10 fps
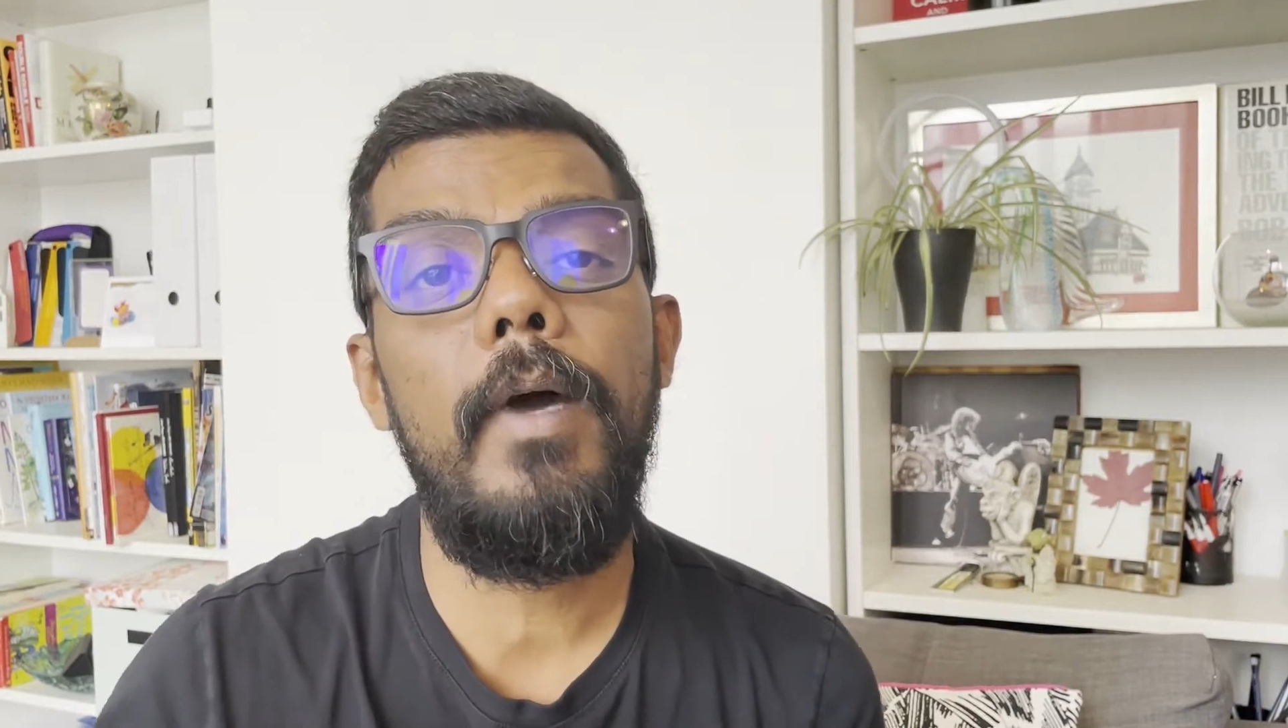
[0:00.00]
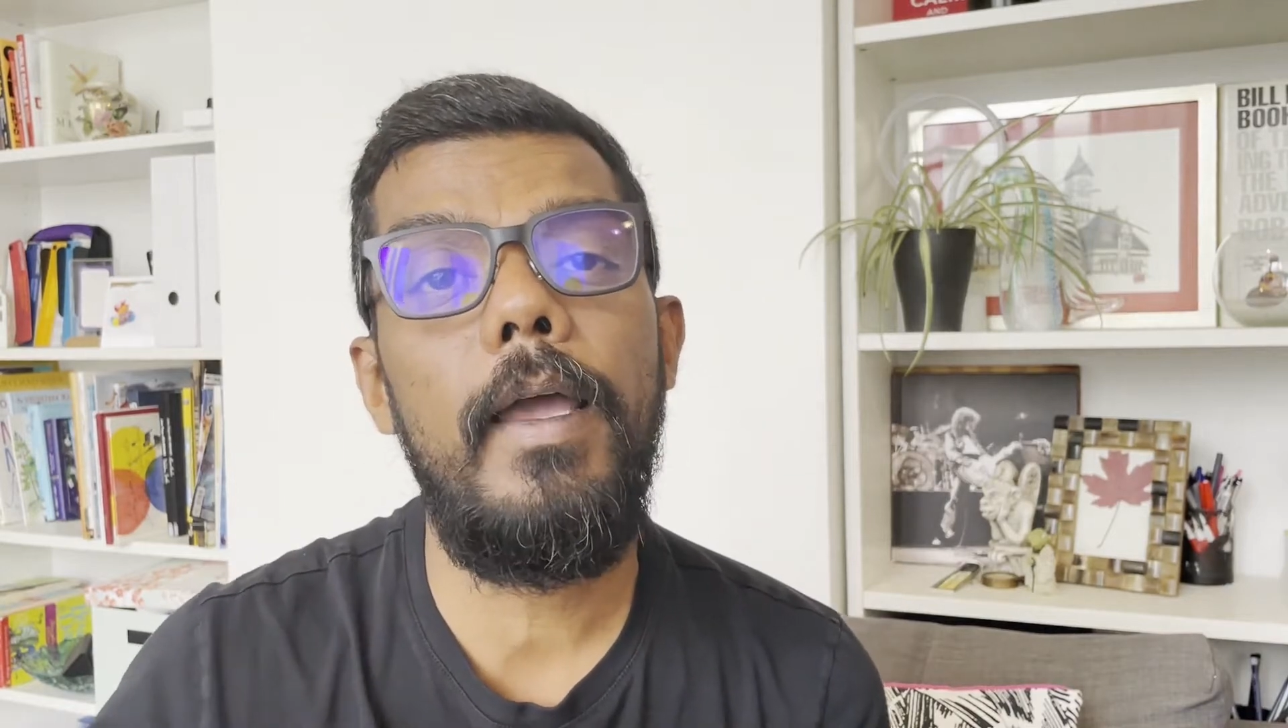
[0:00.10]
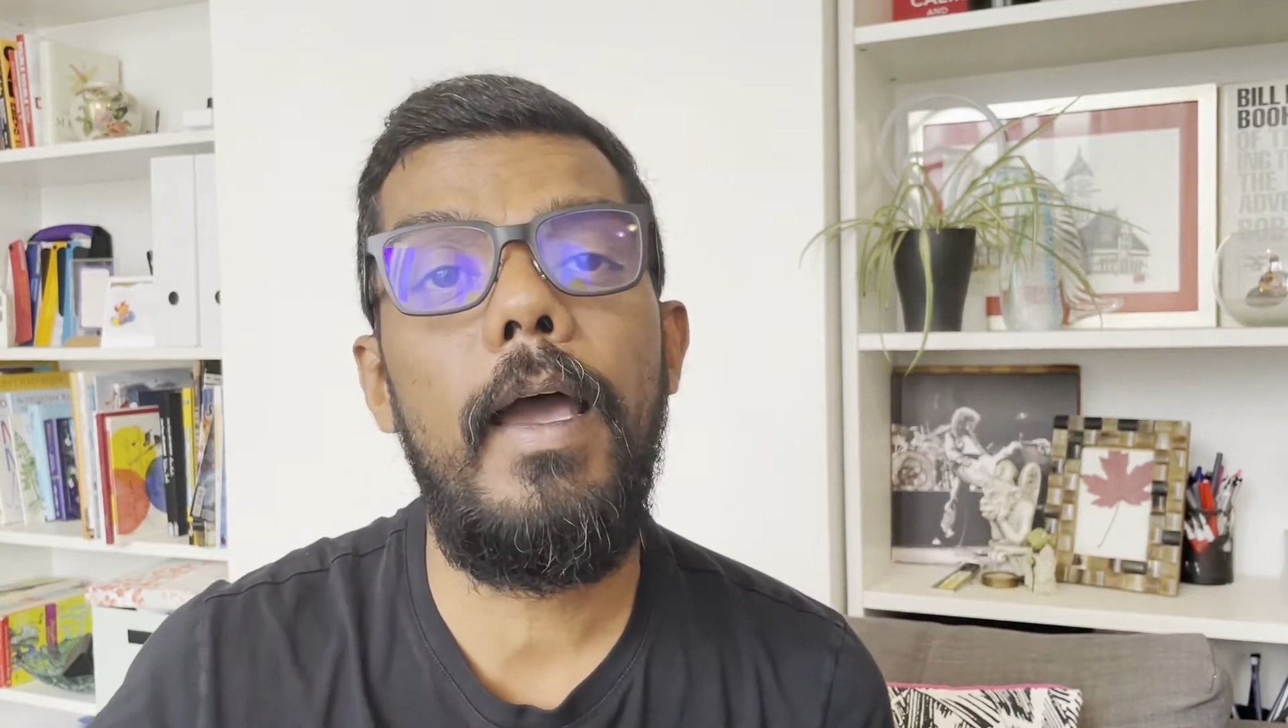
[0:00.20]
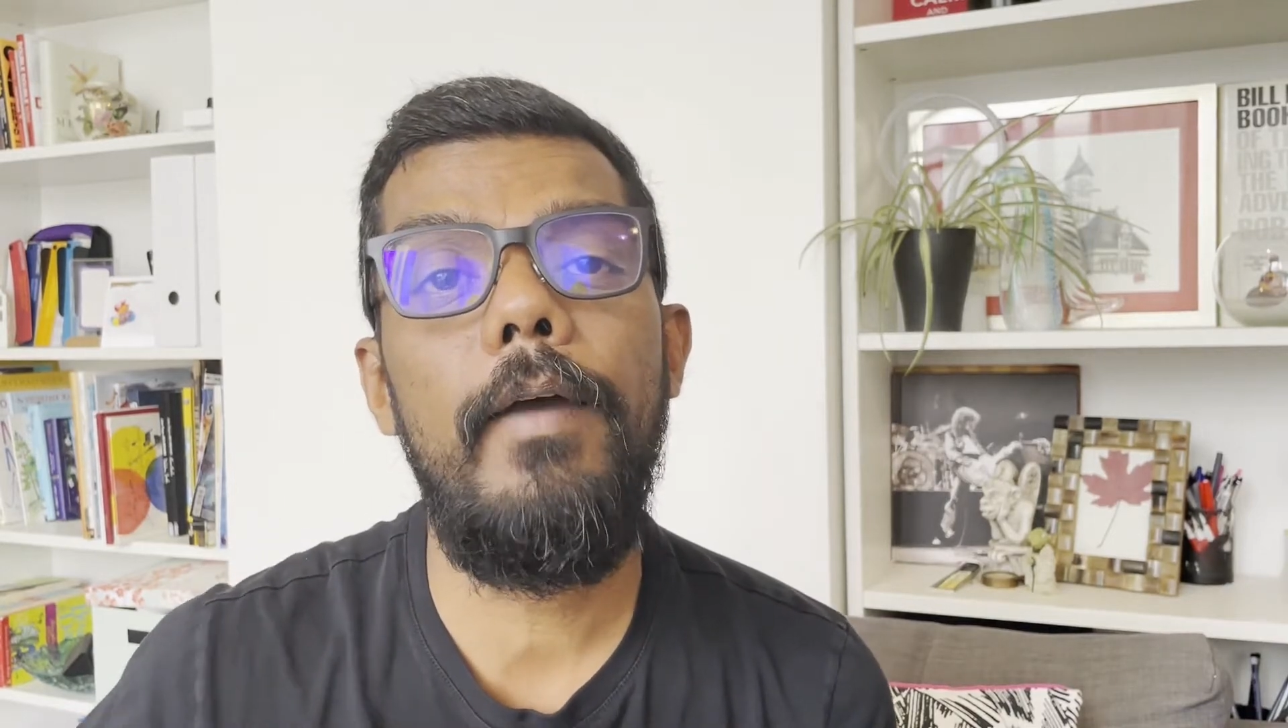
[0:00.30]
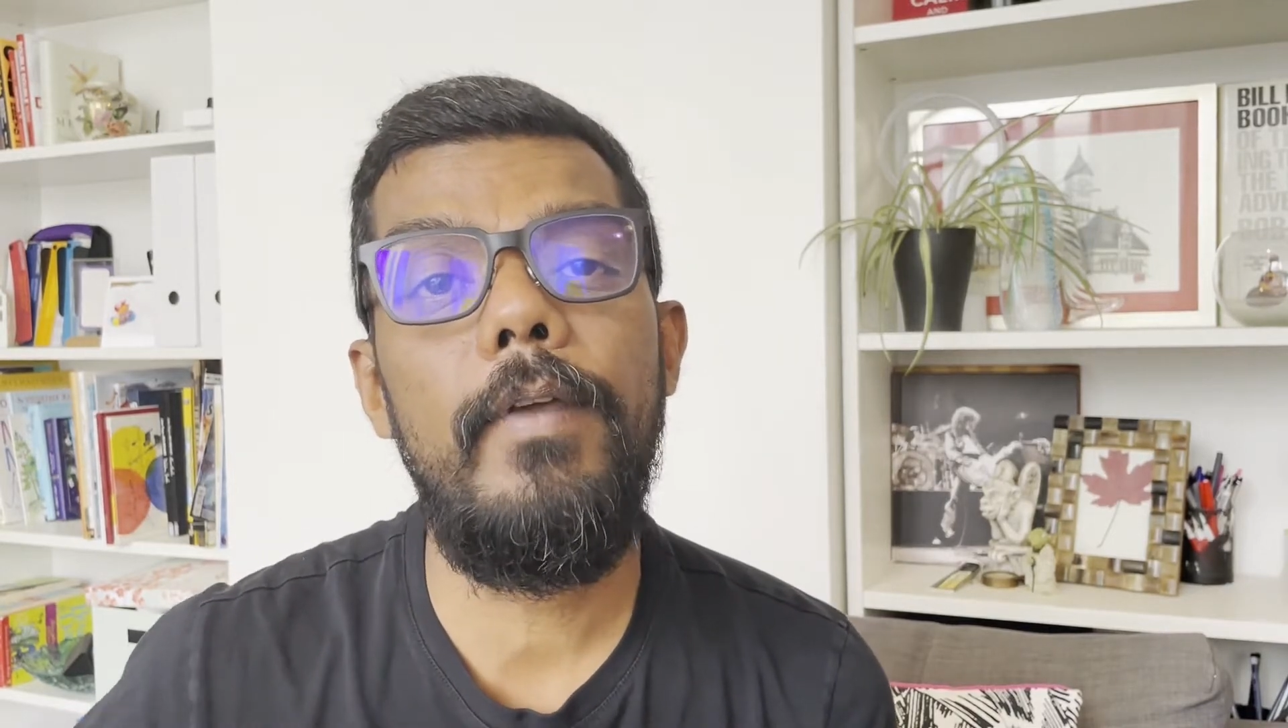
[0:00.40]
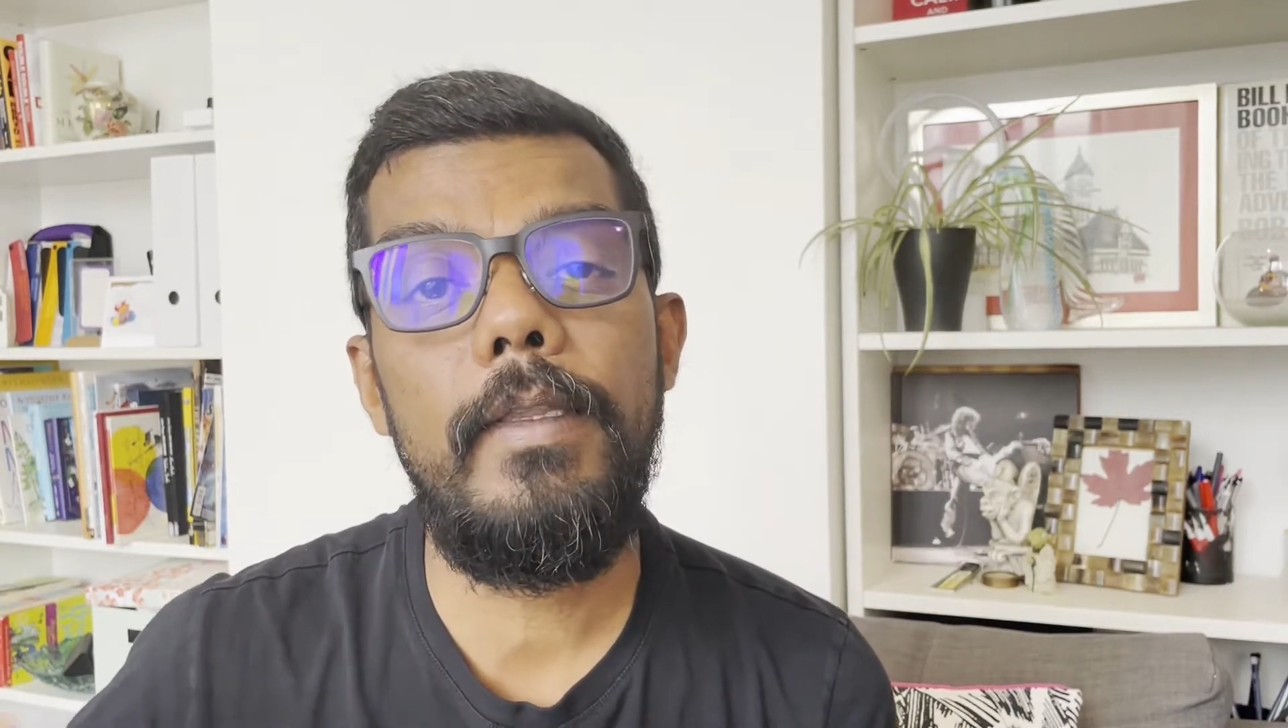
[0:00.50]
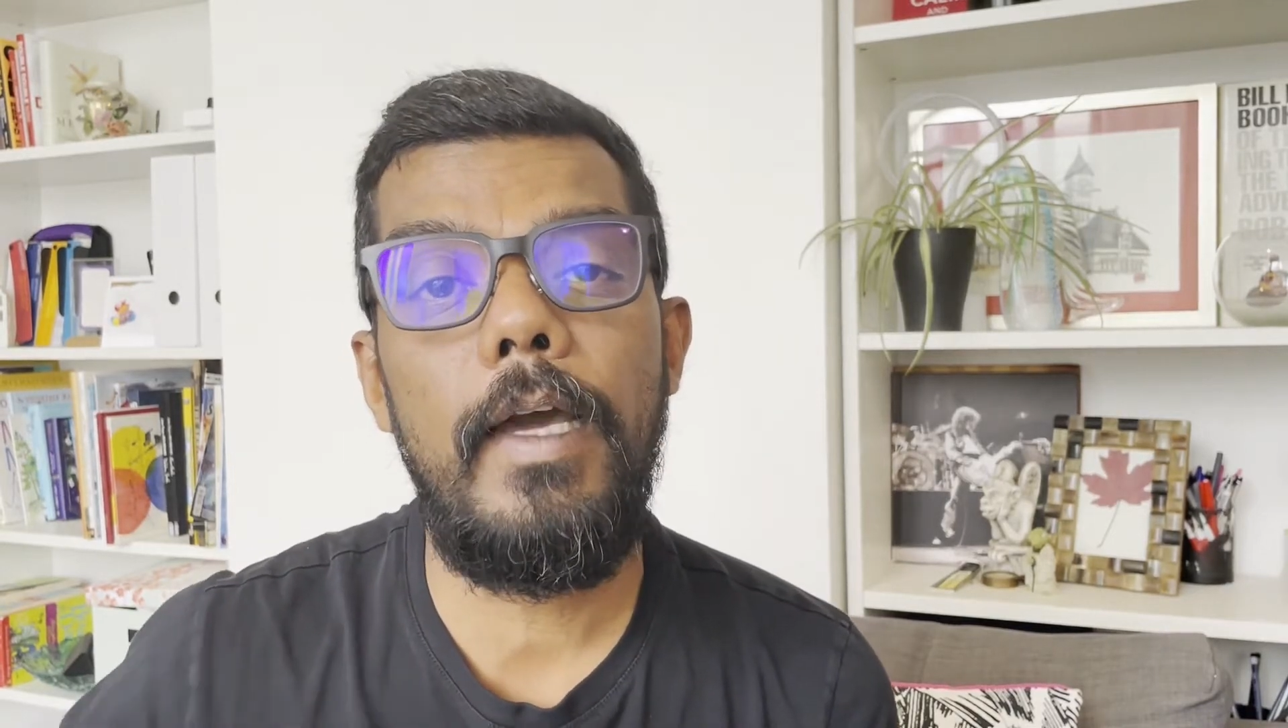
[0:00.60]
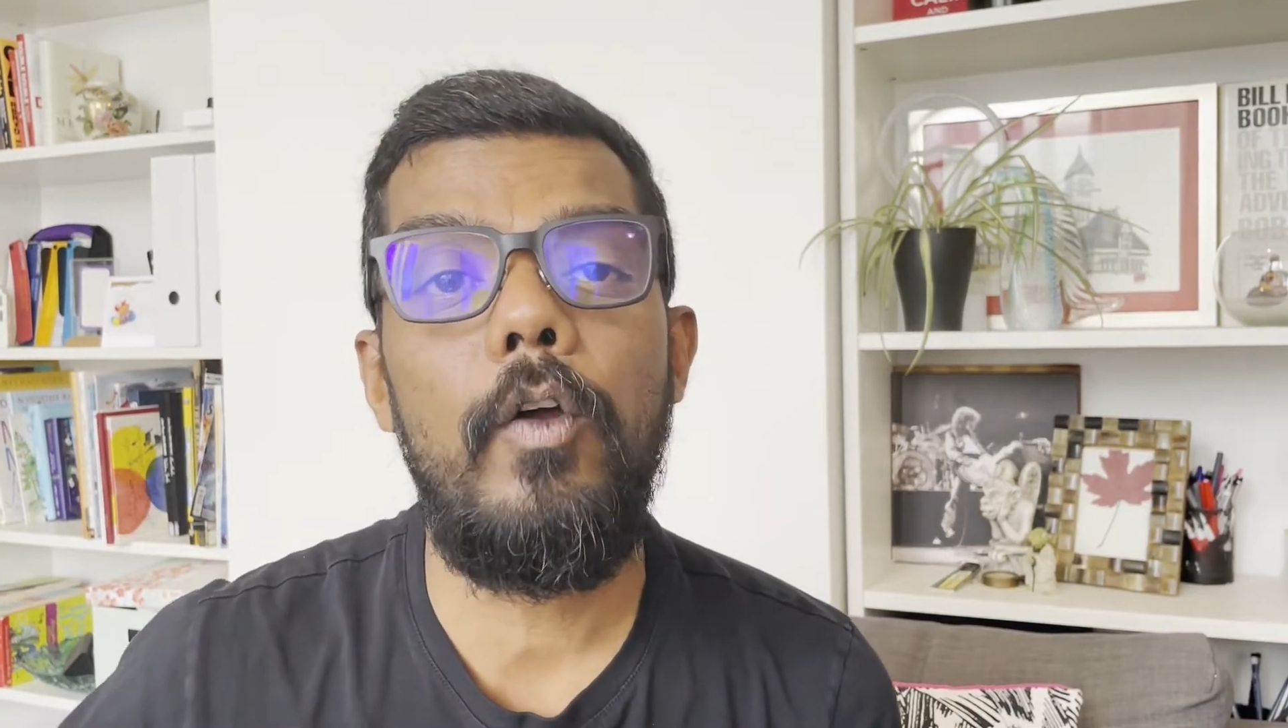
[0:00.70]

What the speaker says: having that